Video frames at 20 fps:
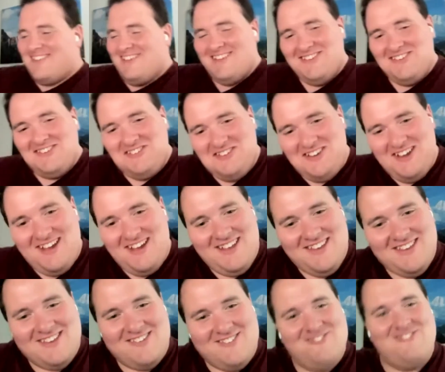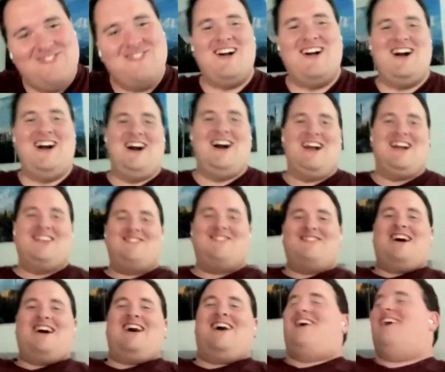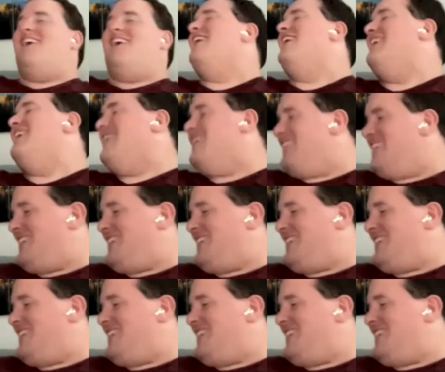is just fine well, ian, ian go